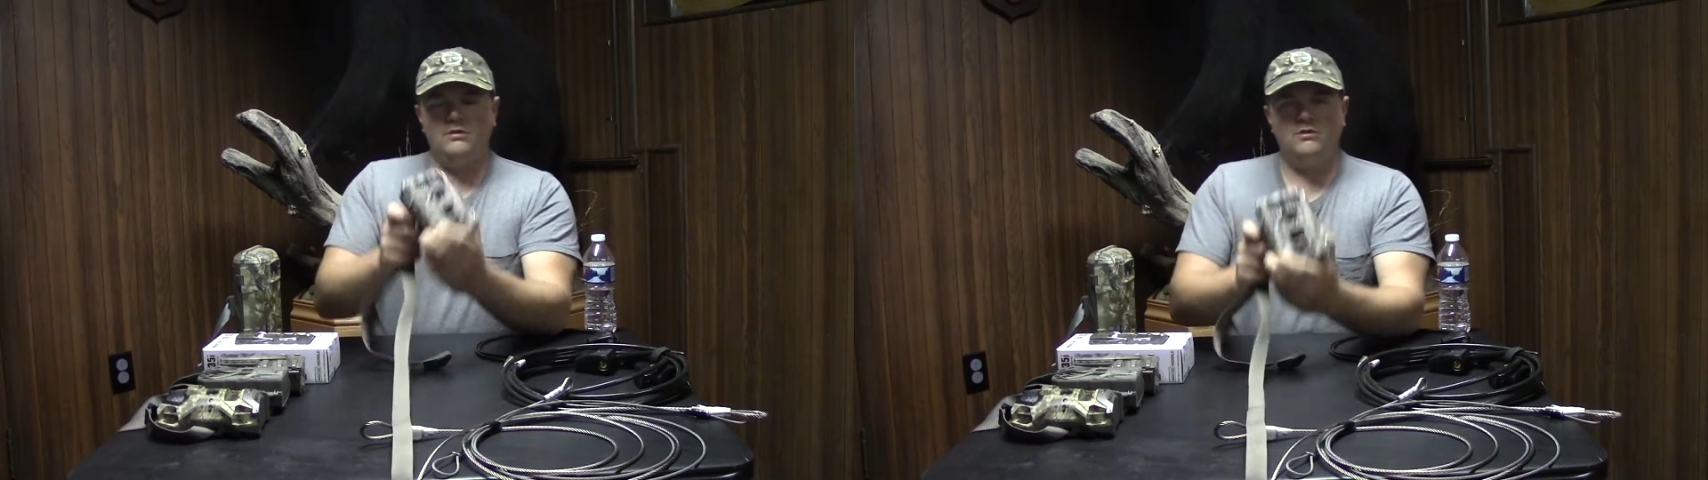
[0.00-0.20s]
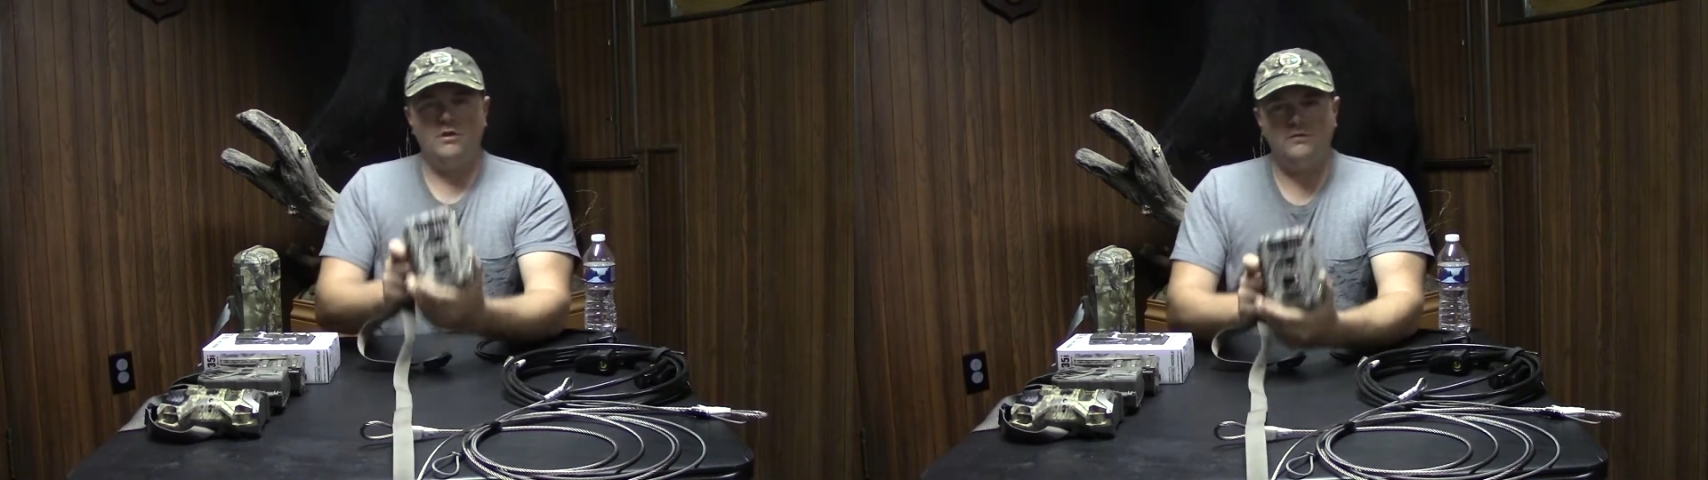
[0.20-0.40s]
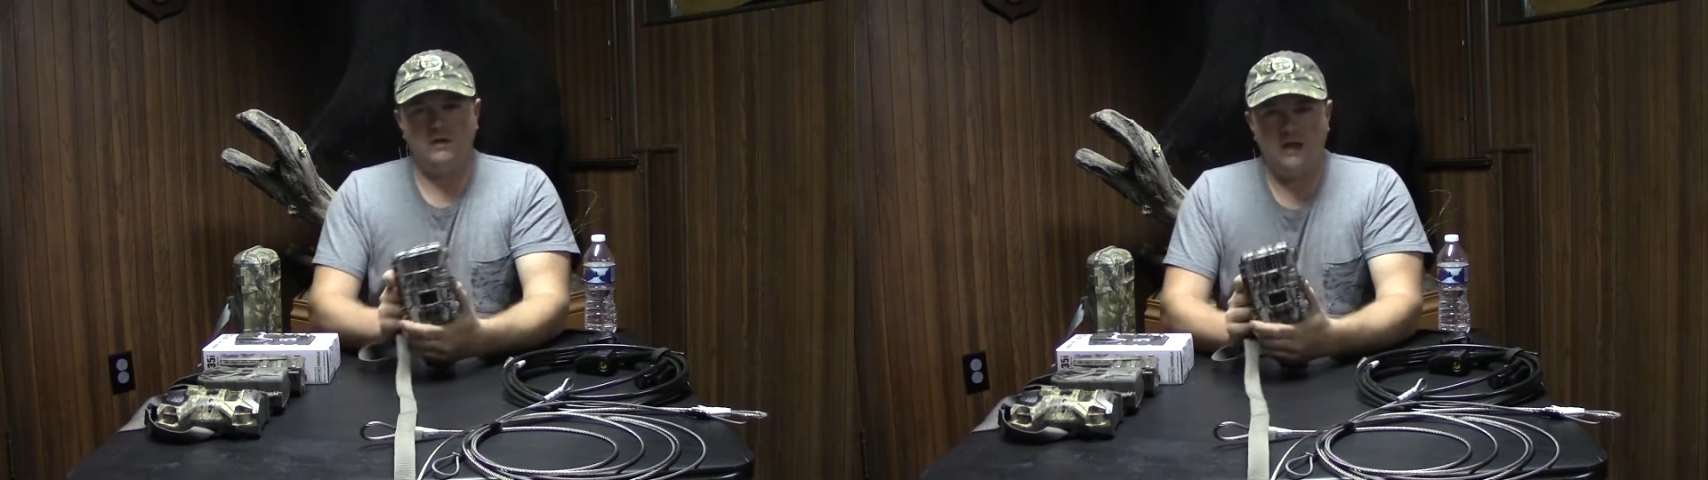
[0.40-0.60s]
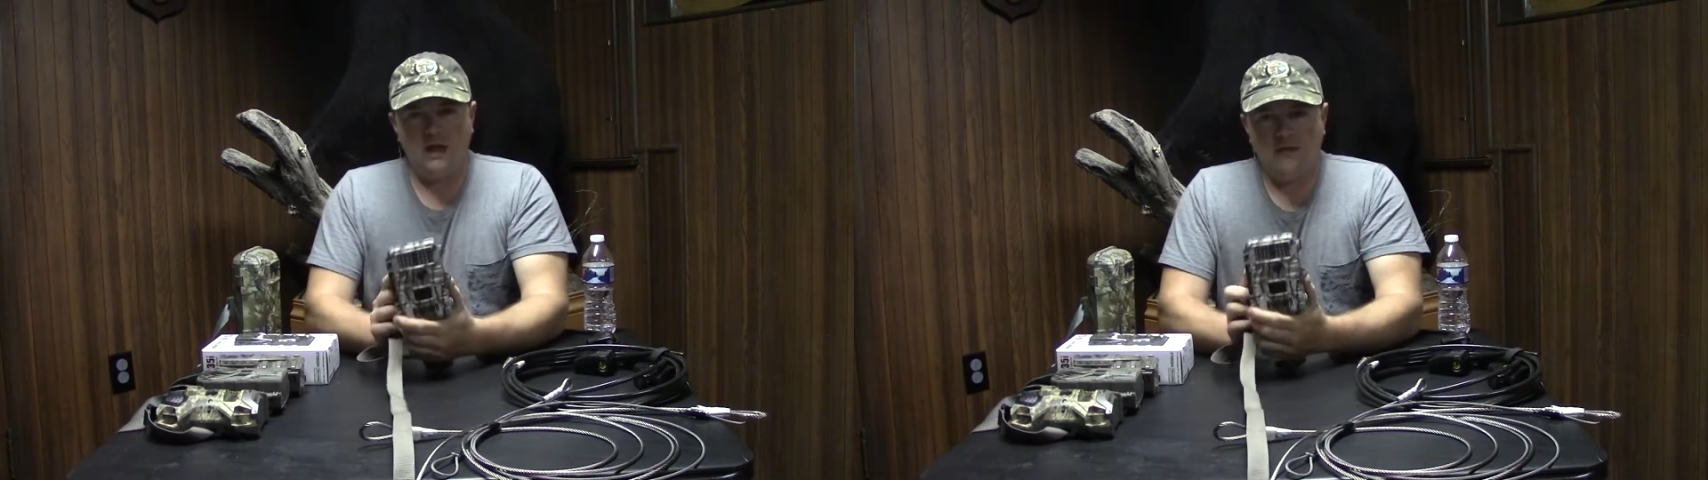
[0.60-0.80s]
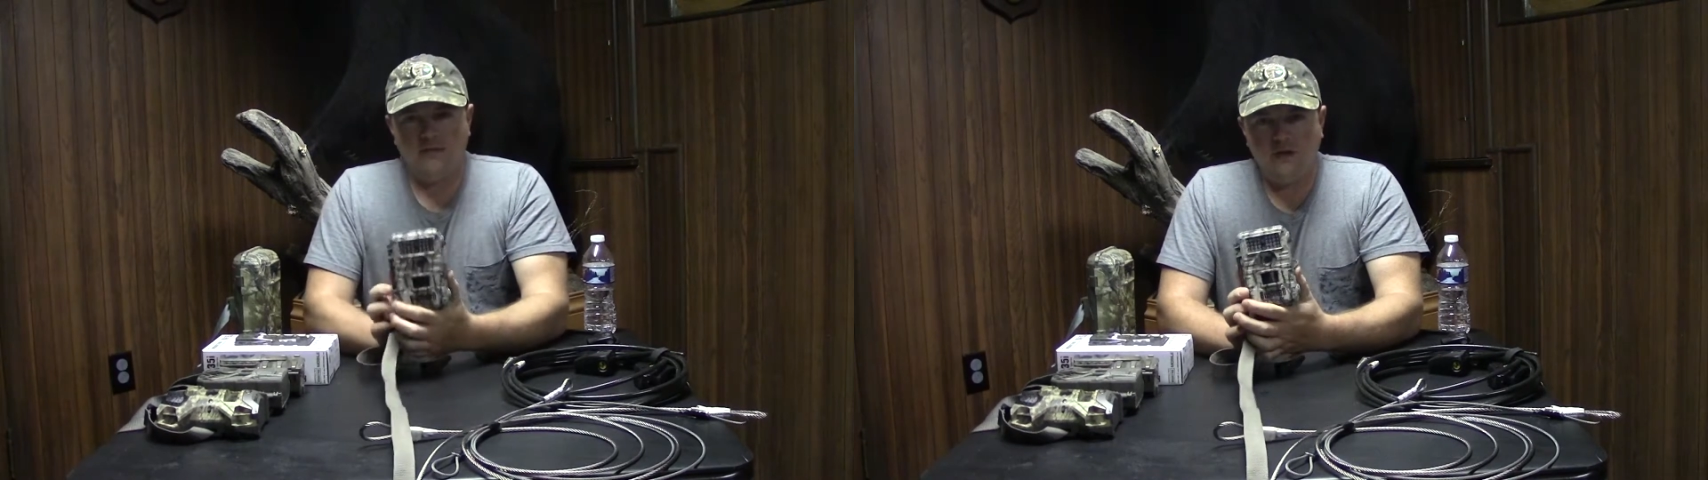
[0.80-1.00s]
Trophy
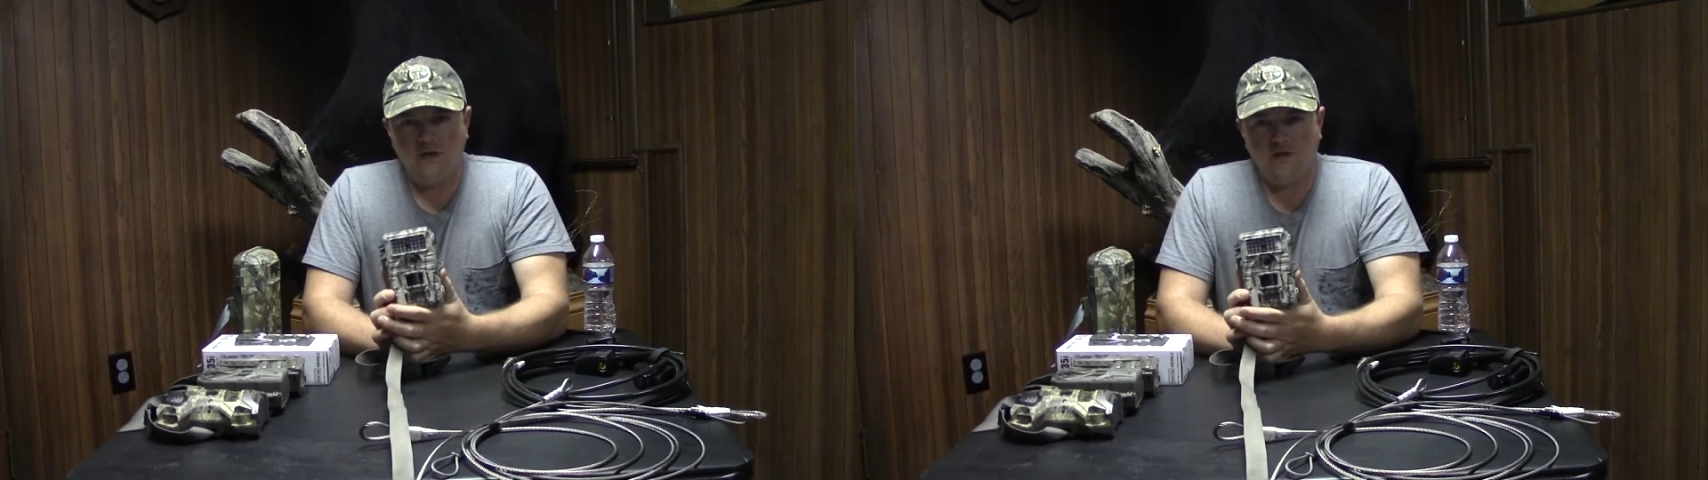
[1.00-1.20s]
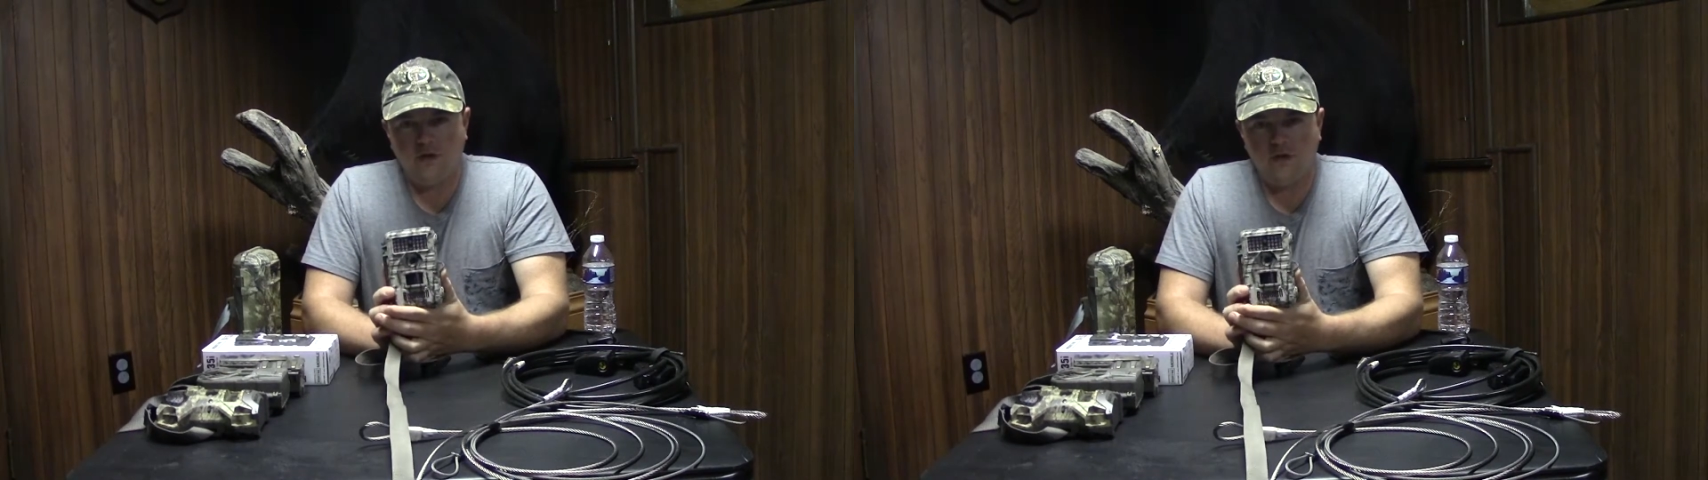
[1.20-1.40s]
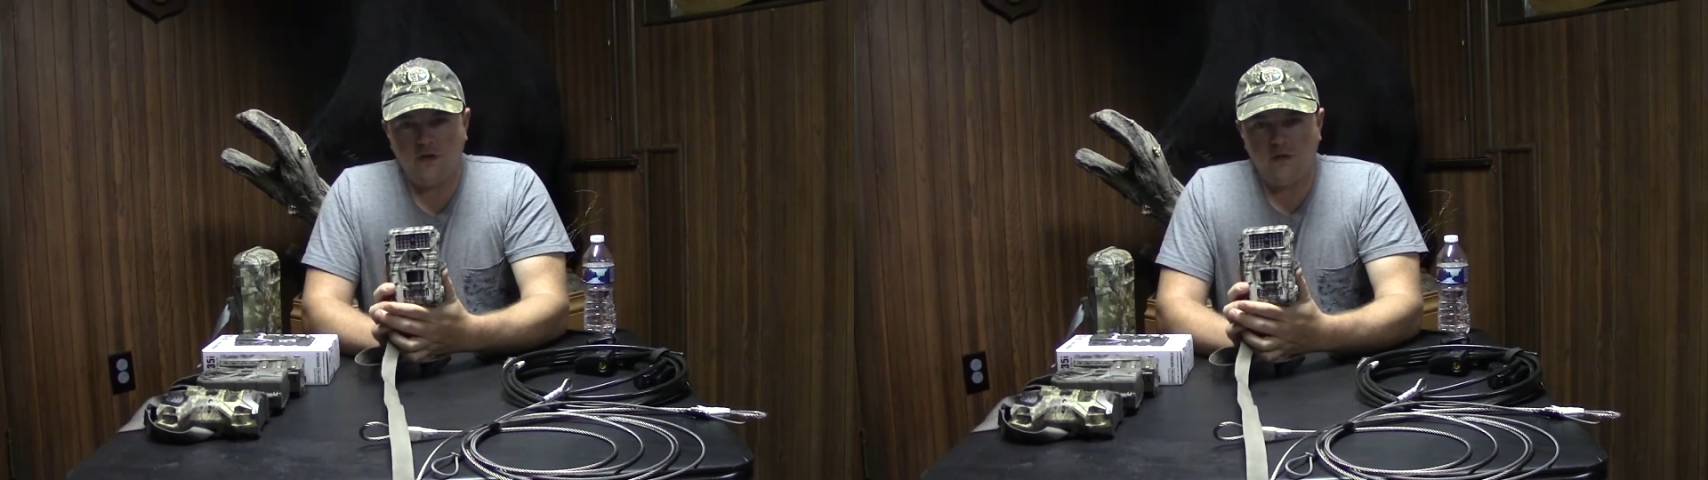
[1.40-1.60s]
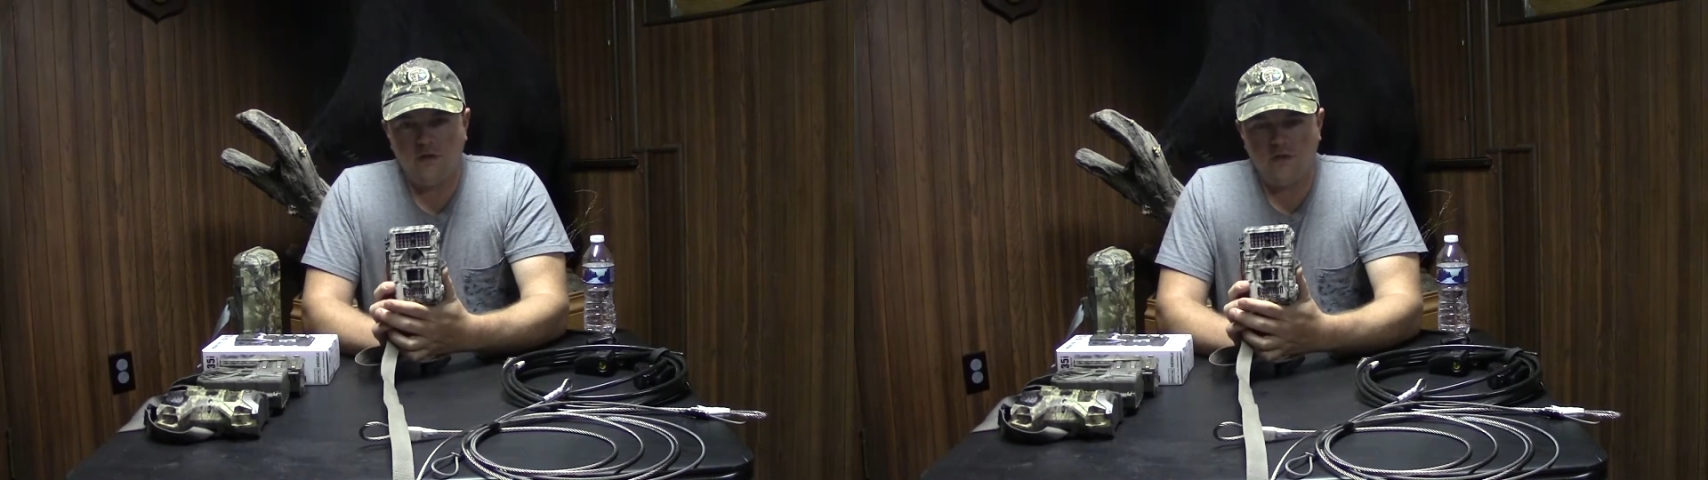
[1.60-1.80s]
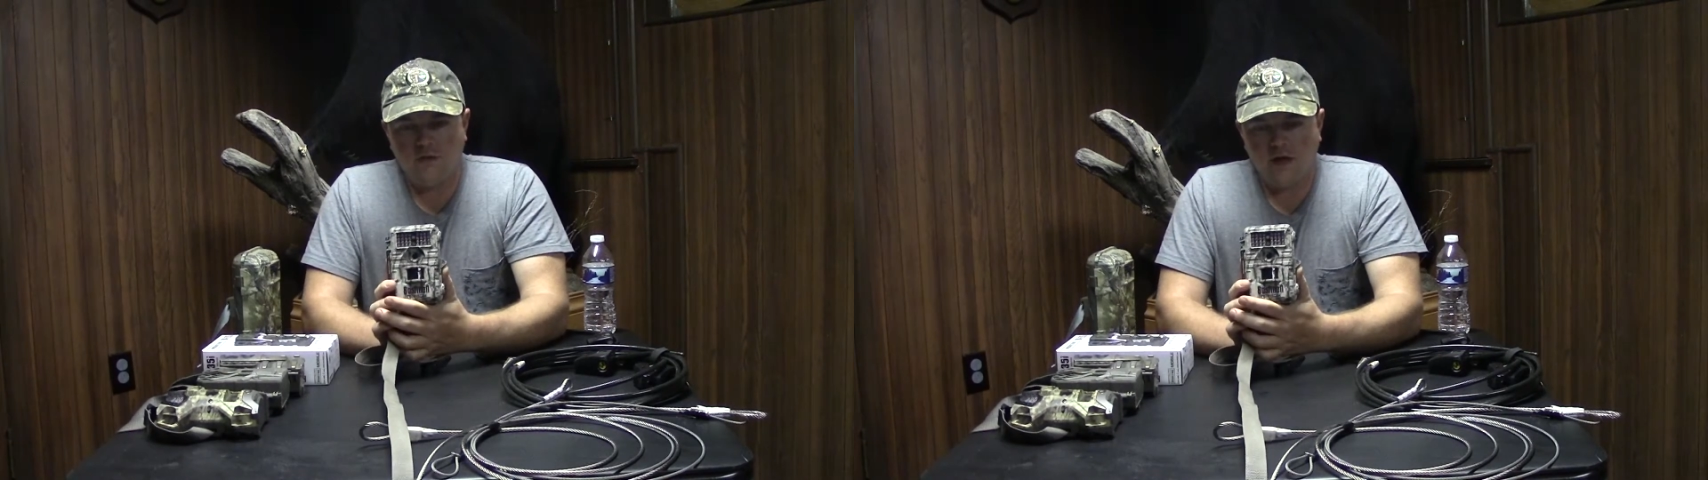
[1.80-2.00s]
Cam. These are,